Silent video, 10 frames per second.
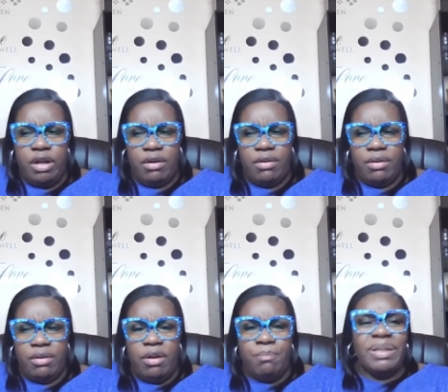her.
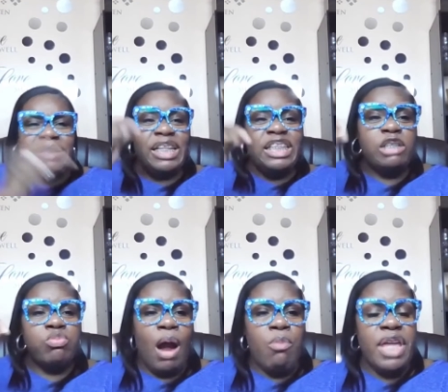But this is
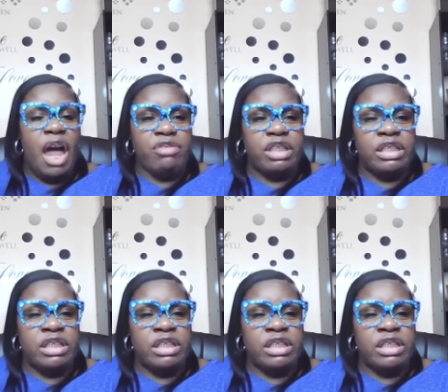why we have to